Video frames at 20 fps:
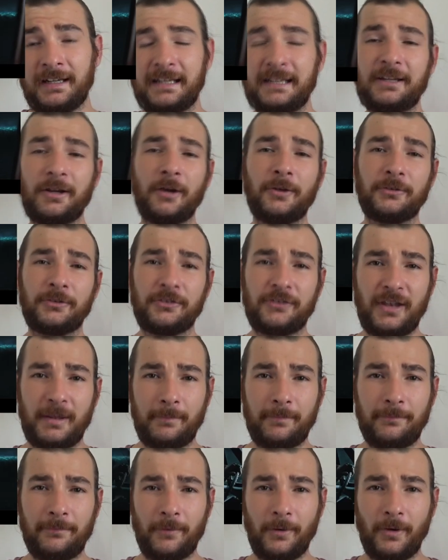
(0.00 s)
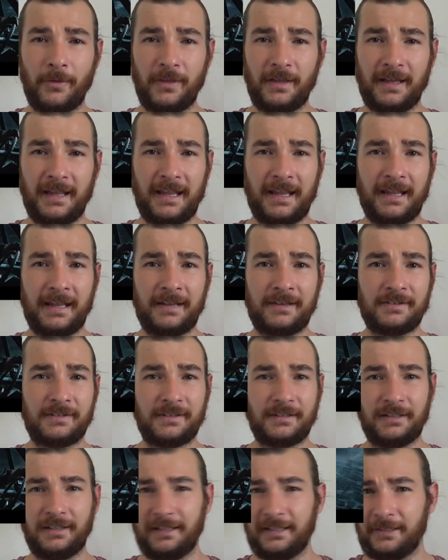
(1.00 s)
he goes a step further and
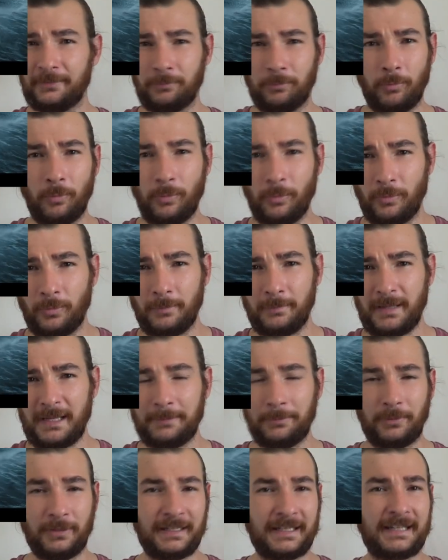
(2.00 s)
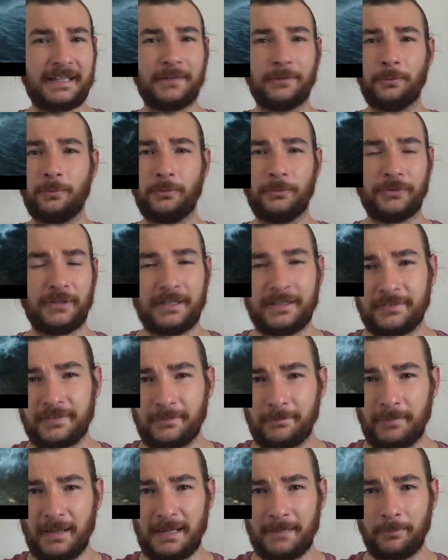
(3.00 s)
declares war on people and kills
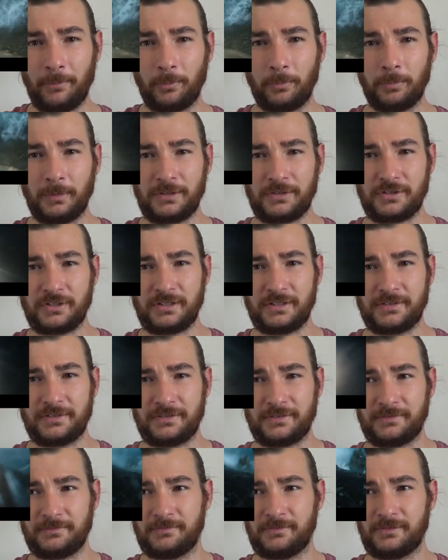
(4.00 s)
innocent people, which is